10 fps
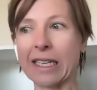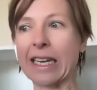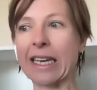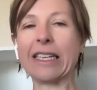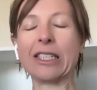
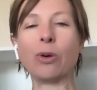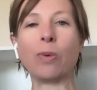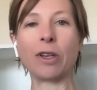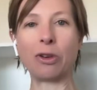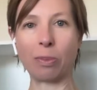connecting
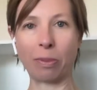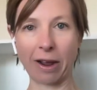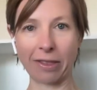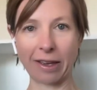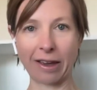with your
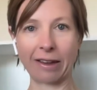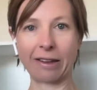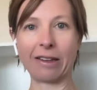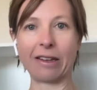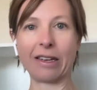brother,
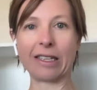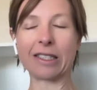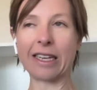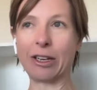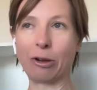
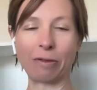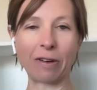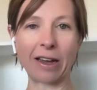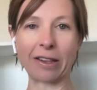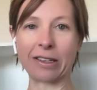seeing your
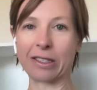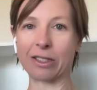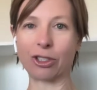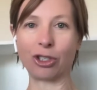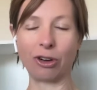father's
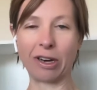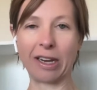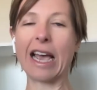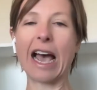journey, how